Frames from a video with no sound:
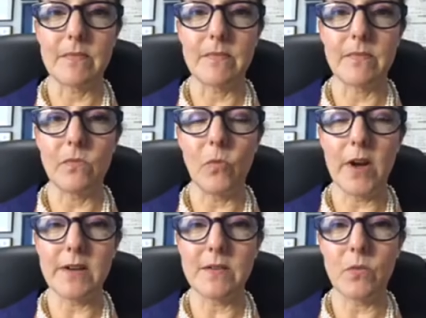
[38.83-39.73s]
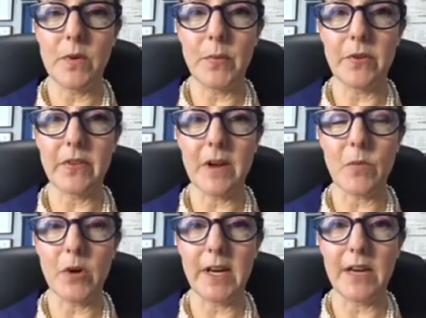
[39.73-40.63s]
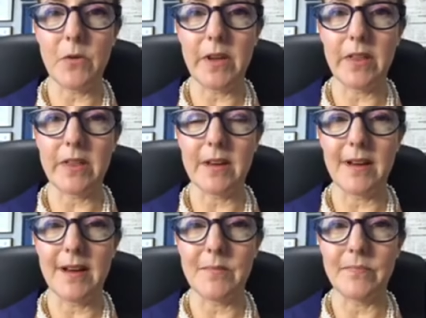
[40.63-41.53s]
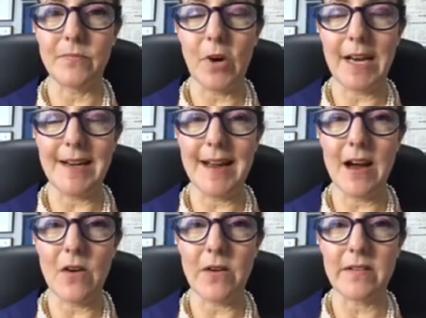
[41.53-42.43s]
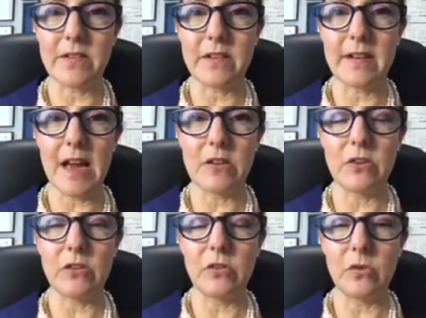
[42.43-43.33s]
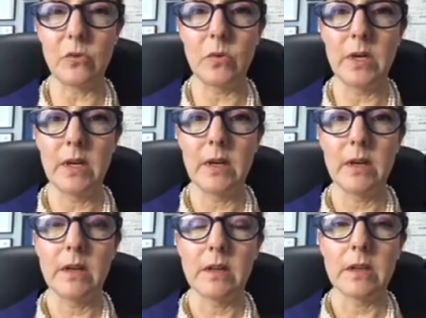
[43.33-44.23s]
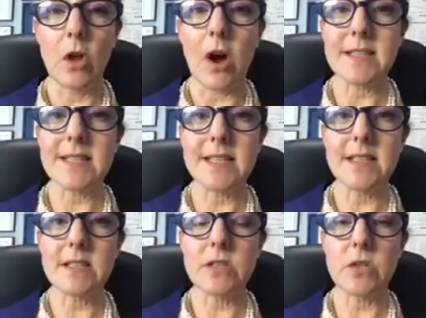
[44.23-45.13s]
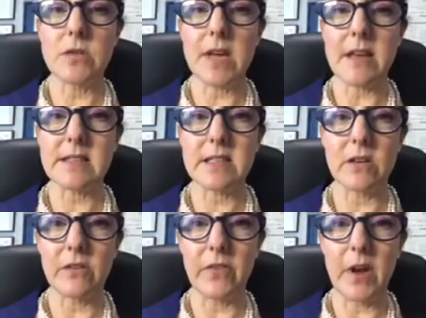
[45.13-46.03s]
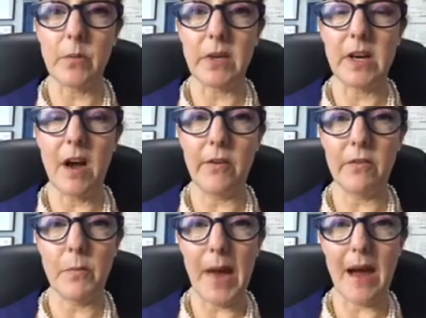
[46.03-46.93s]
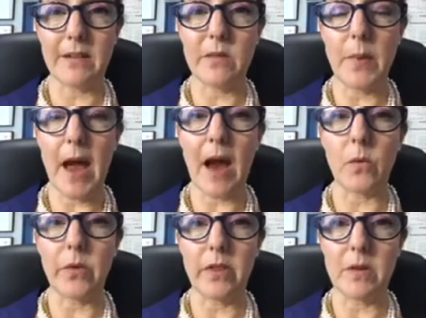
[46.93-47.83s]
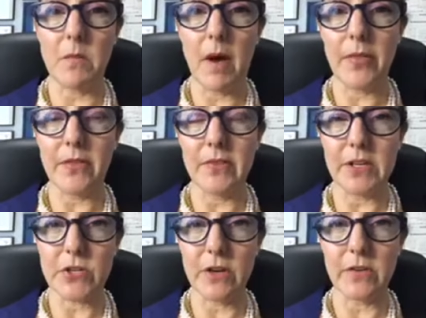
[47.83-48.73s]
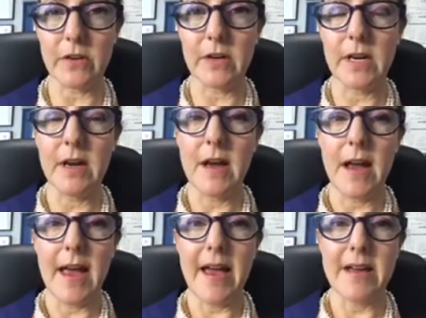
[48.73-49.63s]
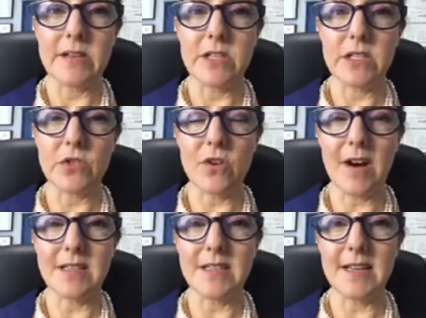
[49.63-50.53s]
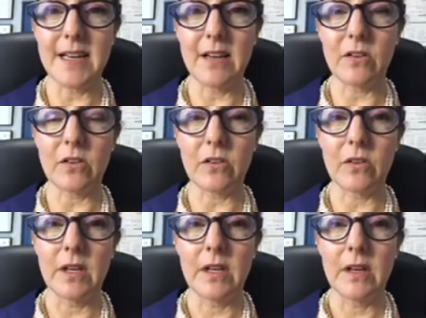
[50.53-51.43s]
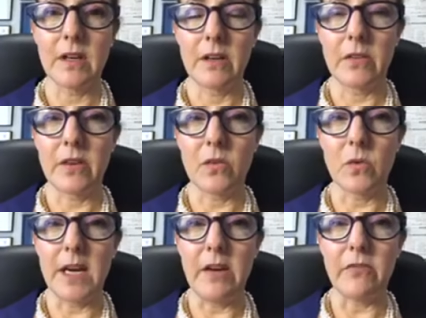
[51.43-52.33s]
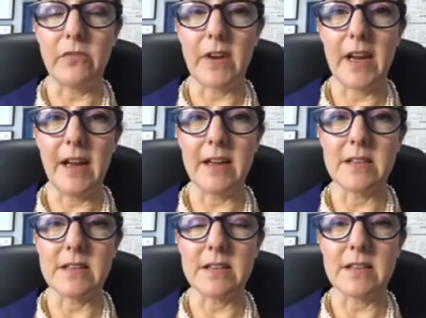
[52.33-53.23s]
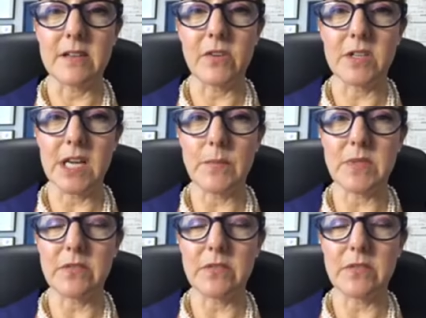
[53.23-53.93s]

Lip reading: one person I'm working with right now has just had two deaths in her family, kind of back to back within a month of each other. And she's trying to handle the grief and the different types of